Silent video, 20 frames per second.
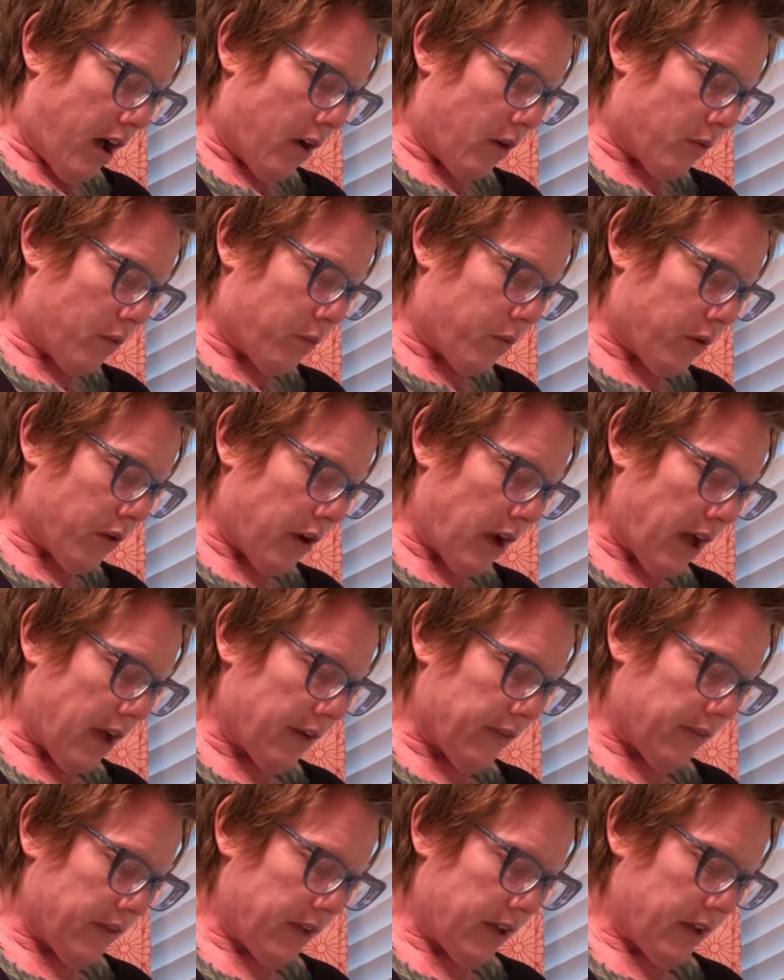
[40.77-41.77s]
We're
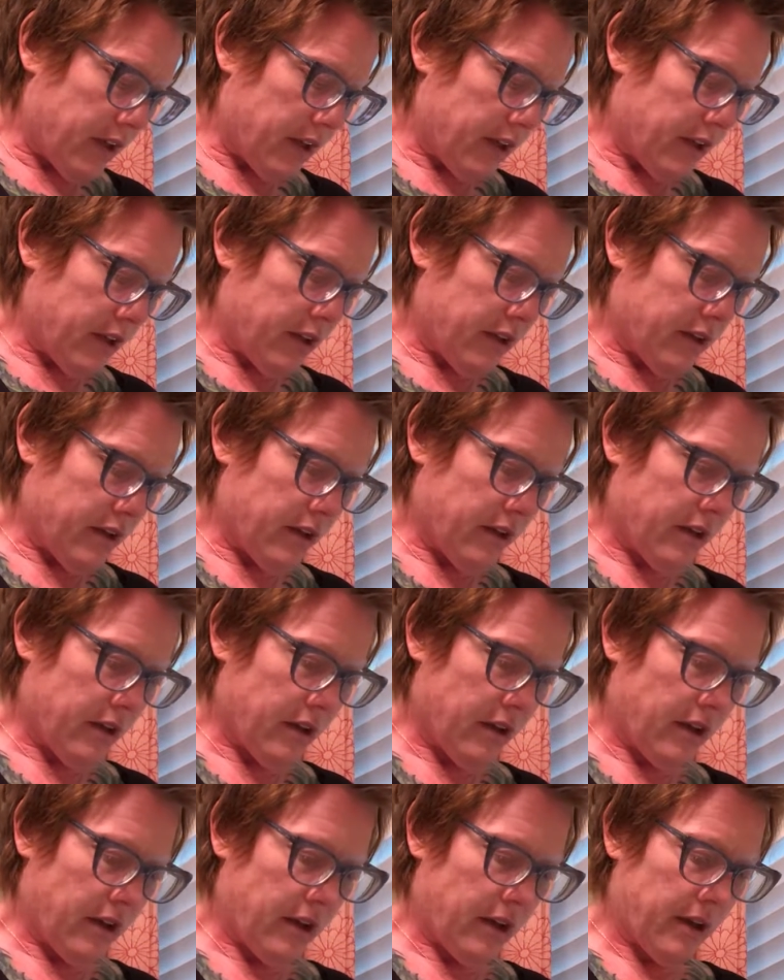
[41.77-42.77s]
having,
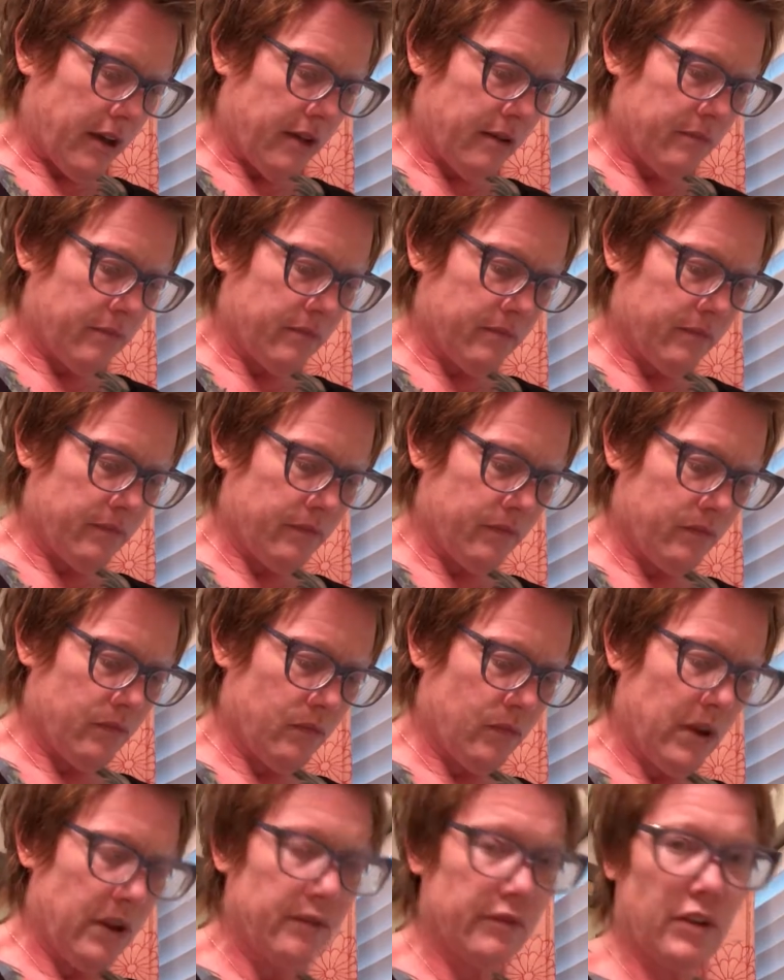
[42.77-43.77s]
um,
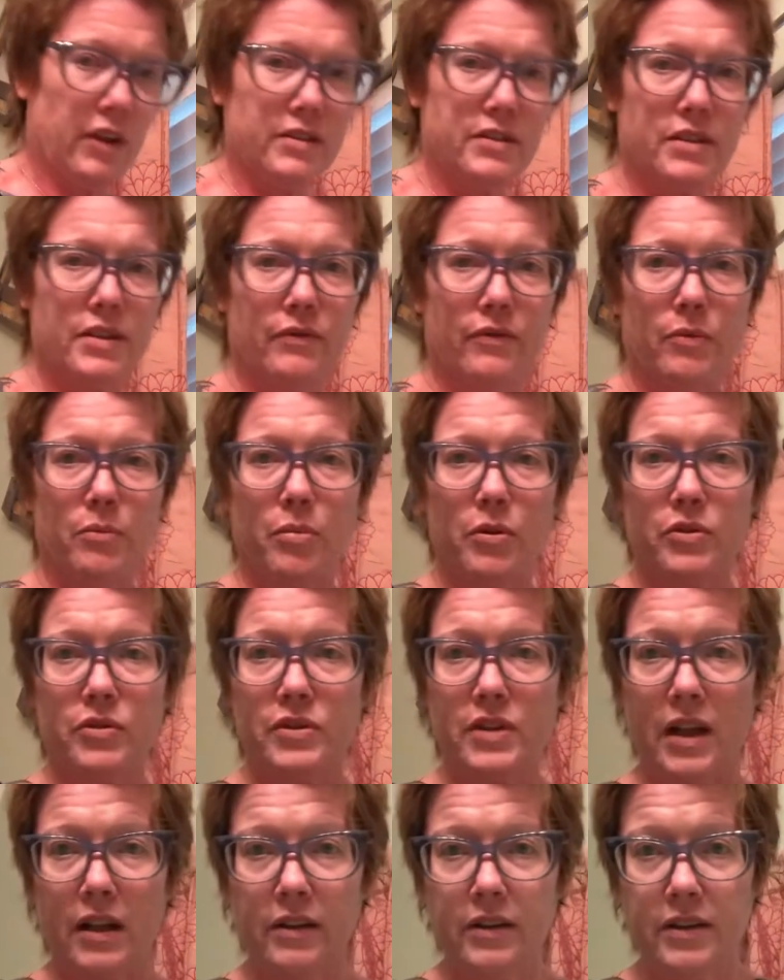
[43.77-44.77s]
we have lots of different
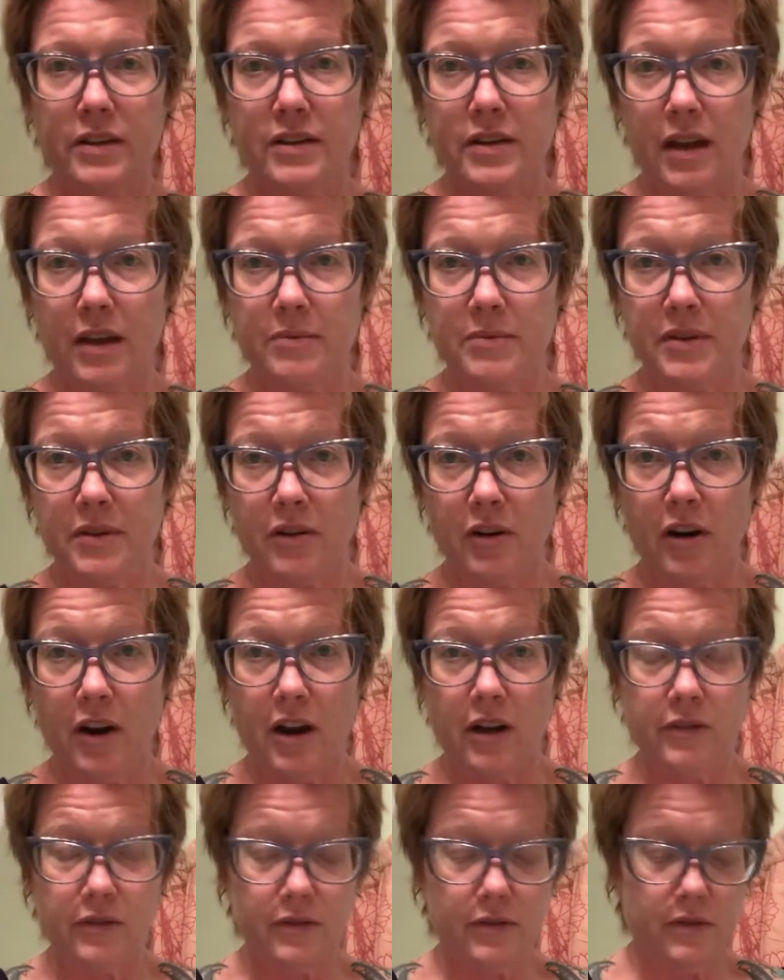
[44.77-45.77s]
personality types in our
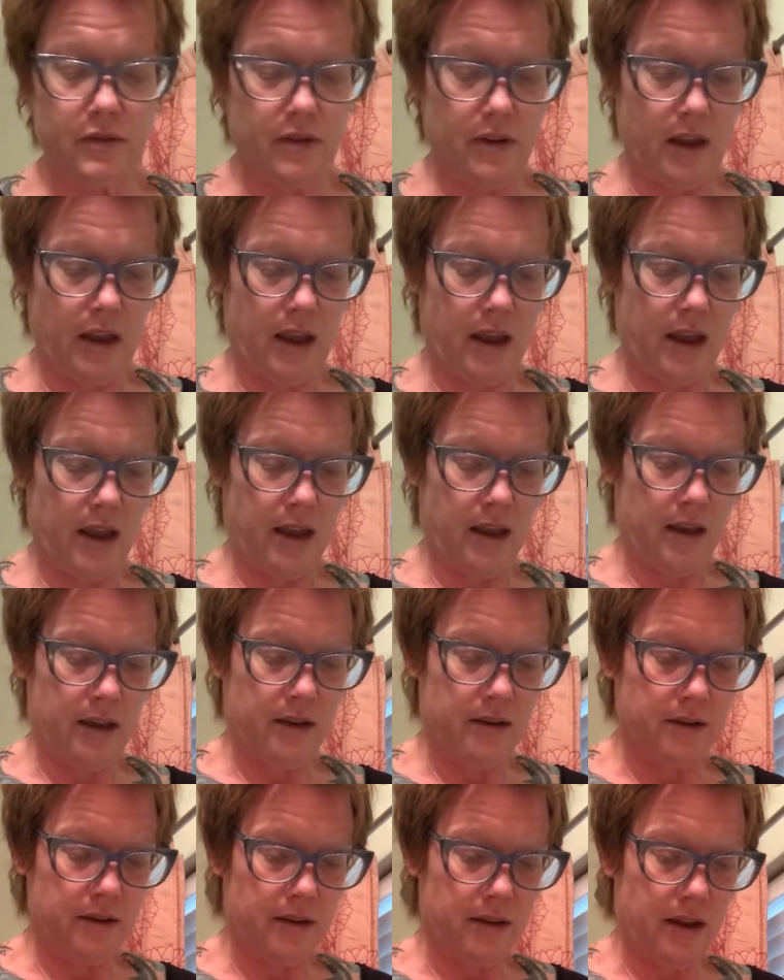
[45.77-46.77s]
house,
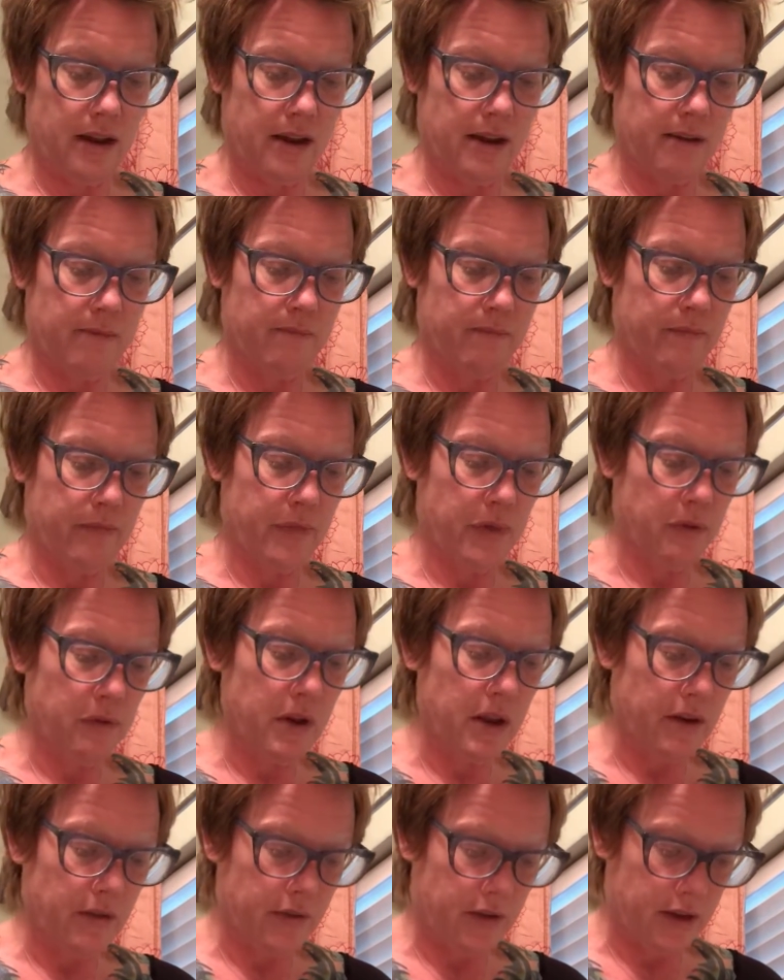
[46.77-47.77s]
and um,
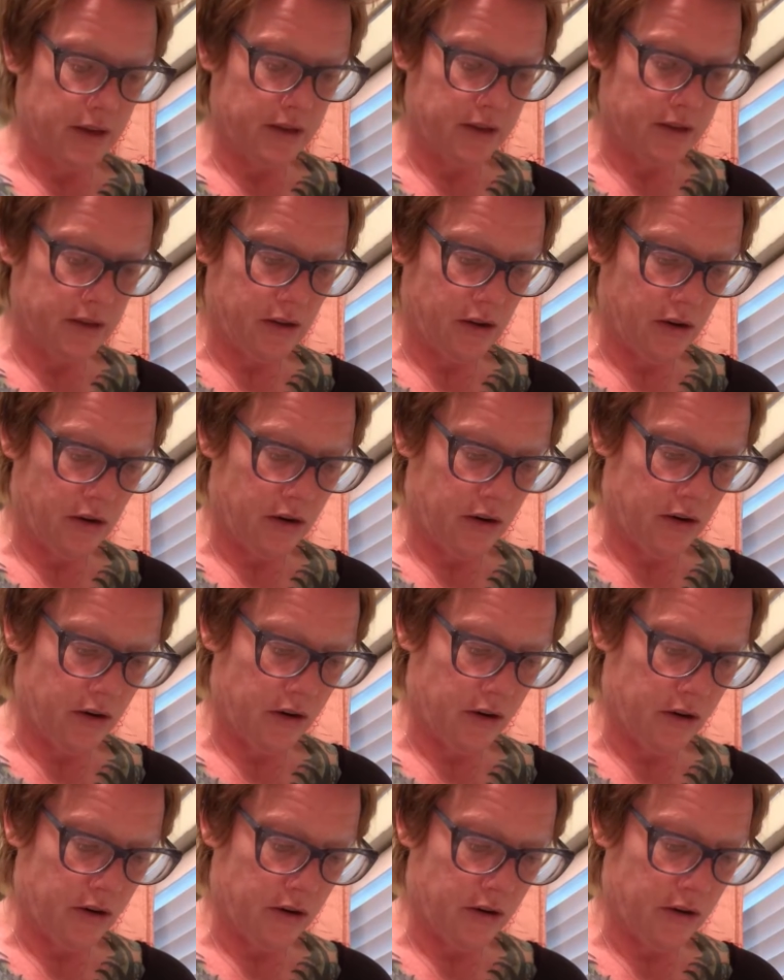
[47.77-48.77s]
three of us
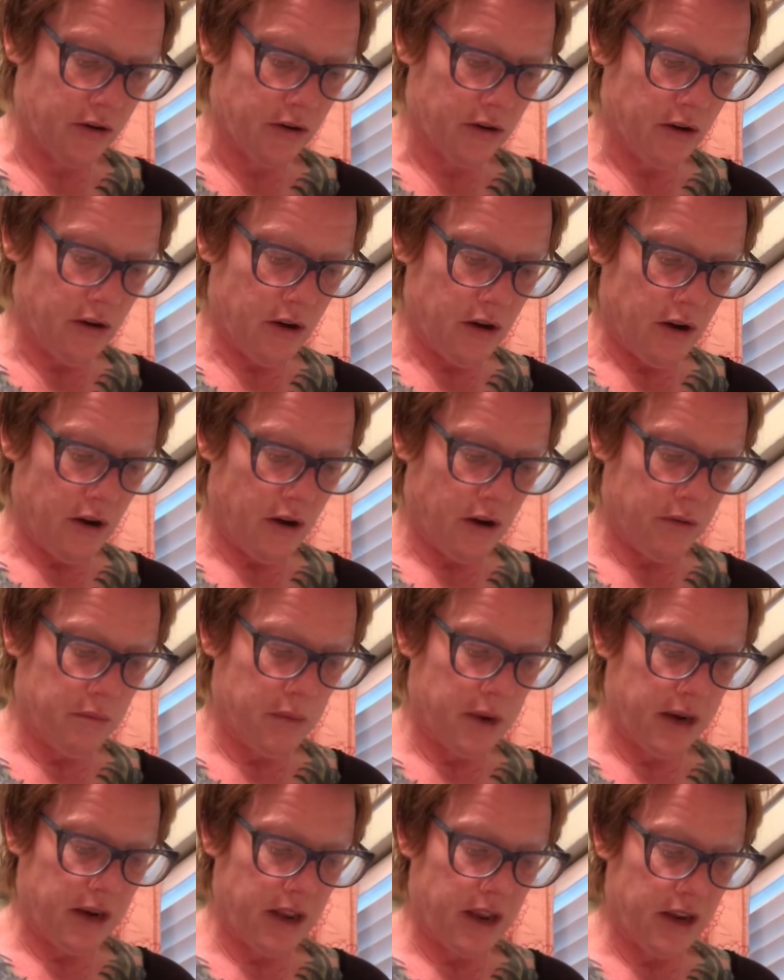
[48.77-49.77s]
are on
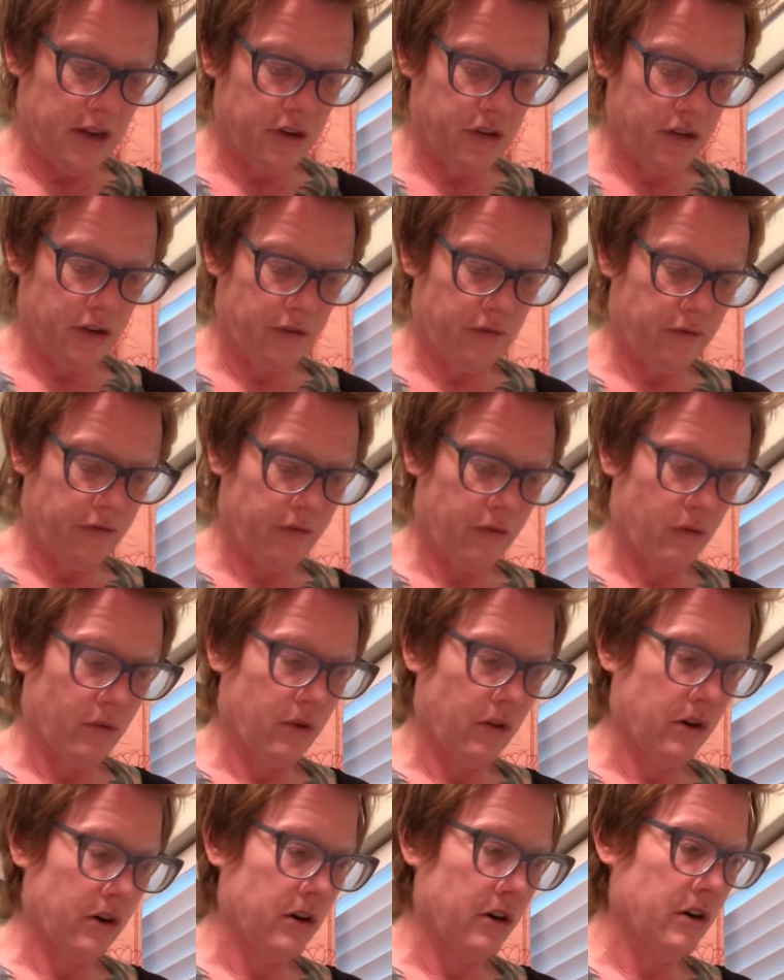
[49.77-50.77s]
medication
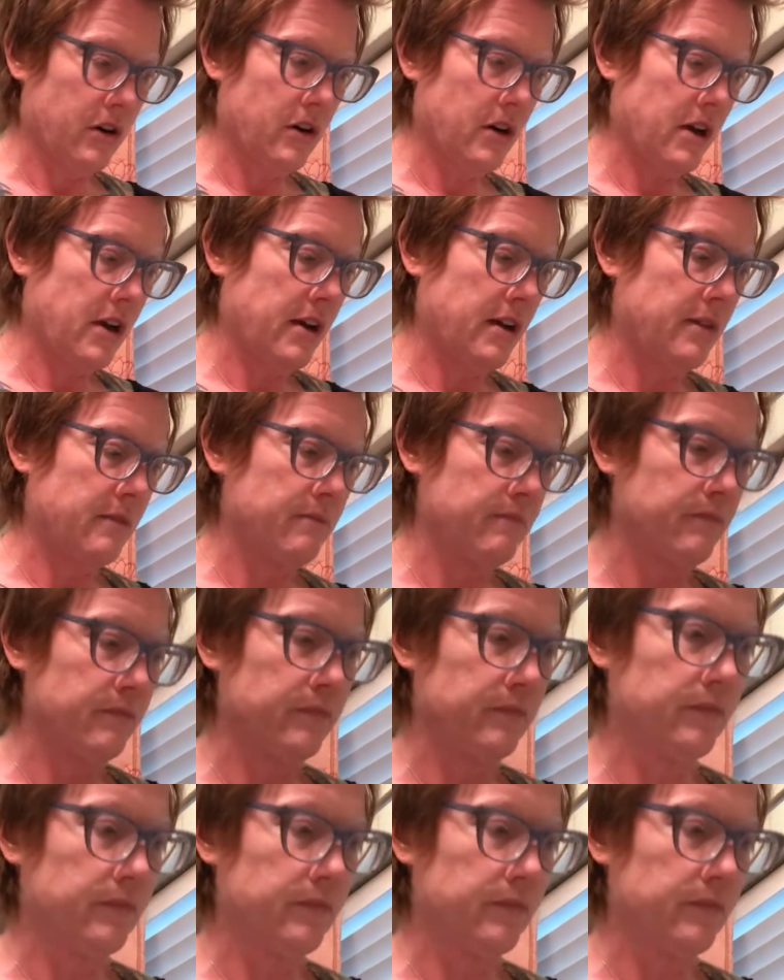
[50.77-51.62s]
for um,